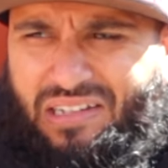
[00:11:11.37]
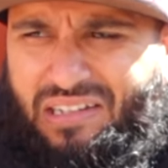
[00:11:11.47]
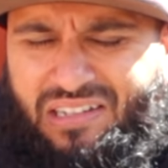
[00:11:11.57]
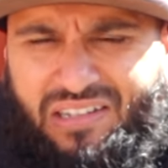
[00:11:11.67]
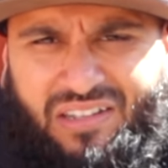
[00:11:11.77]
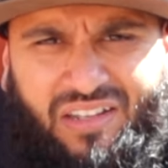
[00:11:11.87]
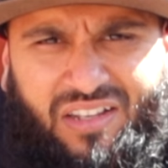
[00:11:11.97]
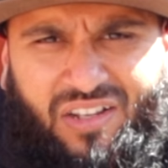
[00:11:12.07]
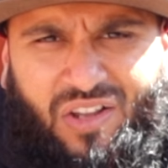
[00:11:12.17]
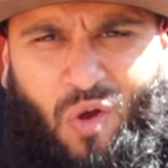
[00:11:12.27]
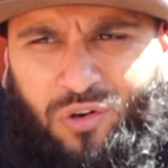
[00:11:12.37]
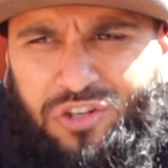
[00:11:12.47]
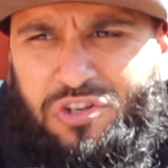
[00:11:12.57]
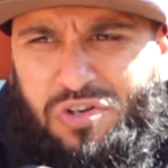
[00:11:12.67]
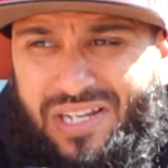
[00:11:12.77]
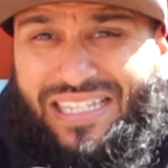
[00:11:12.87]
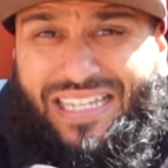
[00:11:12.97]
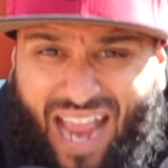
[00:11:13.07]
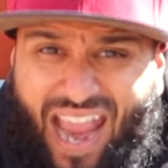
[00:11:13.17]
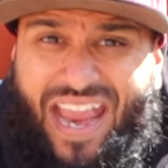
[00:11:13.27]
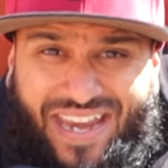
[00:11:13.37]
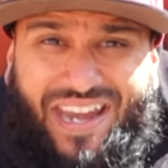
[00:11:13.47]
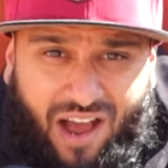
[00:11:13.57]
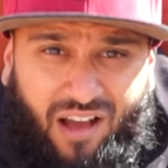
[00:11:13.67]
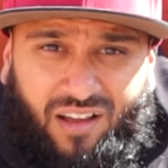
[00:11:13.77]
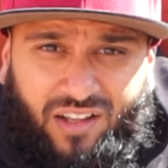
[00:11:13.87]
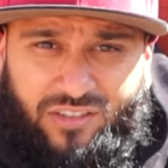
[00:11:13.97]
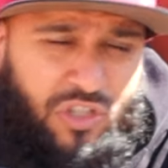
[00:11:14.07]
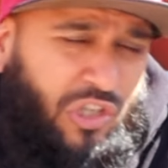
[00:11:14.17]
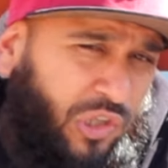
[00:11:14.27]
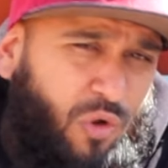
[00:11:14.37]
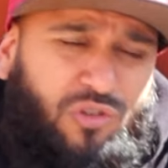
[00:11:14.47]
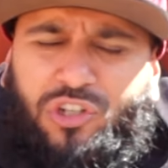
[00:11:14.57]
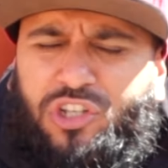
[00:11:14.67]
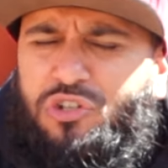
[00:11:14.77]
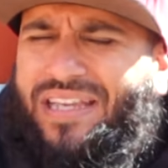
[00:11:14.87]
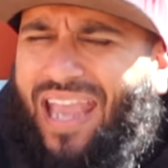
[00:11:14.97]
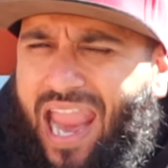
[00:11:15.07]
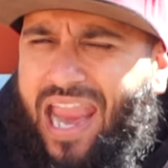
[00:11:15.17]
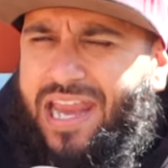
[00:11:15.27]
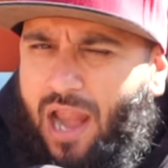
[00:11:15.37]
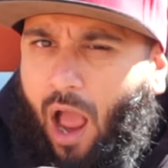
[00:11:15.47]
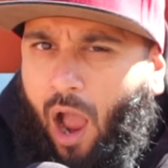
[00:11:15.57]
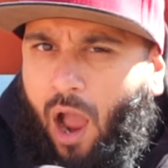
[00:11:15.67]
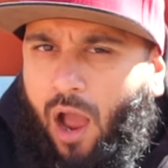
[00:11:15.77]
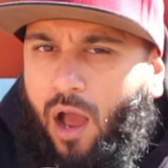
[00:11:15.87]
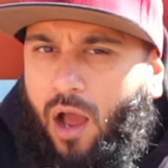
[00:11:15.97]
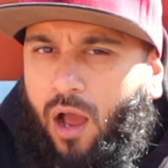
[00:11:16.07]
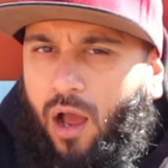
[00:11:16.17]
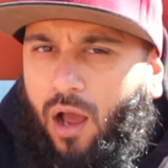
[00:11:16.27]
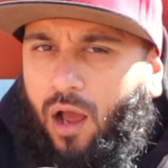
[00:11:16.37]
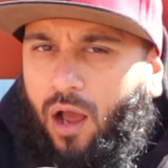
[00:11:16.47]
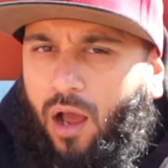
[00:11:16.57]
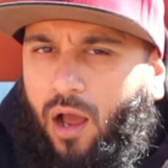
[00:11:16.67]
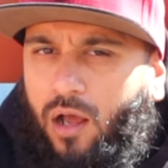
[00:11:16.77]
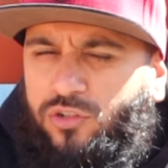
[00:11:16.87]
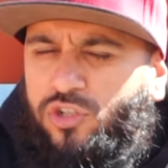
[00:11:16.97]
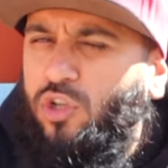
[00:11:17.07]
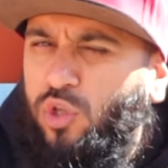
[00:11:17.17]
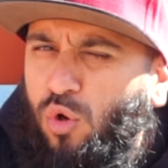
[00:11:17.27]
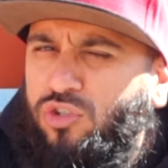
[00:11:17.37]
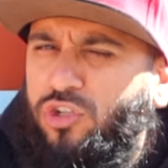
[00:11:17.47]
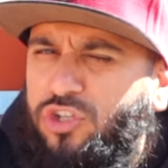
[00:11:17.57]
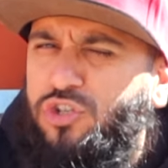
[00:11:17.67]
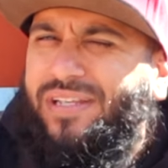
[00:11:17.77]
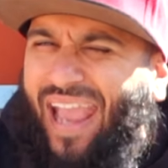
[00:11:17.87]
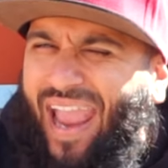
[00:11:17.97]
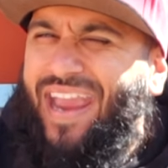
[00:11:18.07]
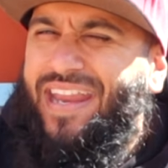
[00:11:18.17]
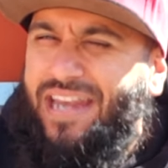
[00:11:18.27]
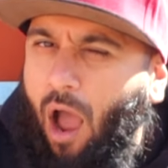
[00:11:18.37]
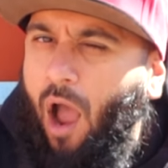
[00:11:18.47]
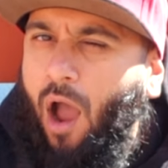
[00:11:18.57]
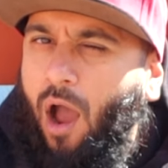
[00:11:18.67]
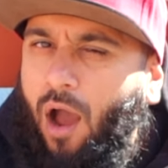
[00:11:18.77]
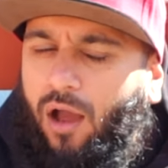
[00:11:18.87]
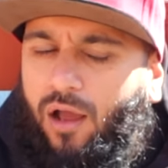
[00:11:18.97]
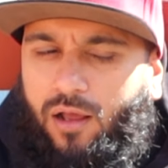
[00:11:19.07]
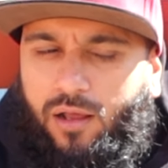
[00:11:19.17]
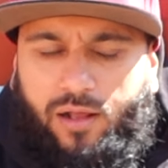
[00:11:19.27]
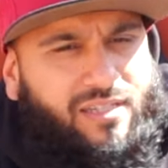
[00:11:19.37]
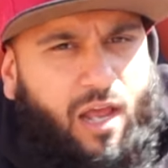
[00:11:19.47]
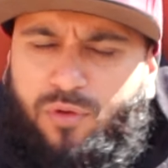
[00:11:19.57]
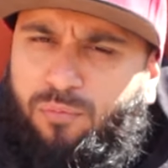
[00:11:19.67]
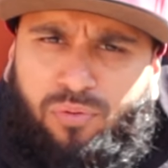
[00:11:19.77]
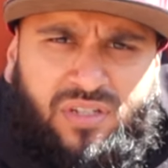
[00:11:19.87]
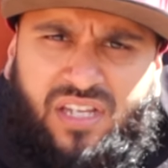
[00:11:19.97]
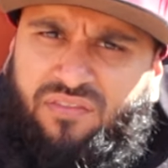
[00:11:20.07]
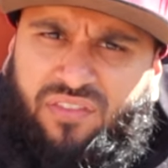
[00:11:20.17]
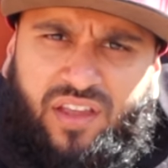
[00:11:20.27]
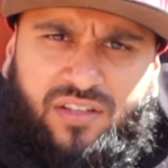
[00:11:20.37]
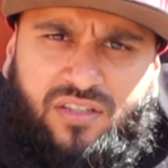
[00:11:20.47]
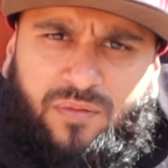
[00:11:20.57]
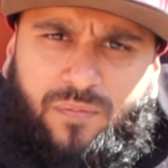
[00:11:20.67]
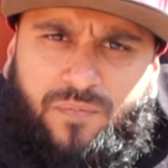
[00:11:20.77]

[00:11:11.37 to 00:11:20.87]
Ugh. Or did you just gain? Did you lose or did you gain? Did you lose or did you gain? That's how we perceive things.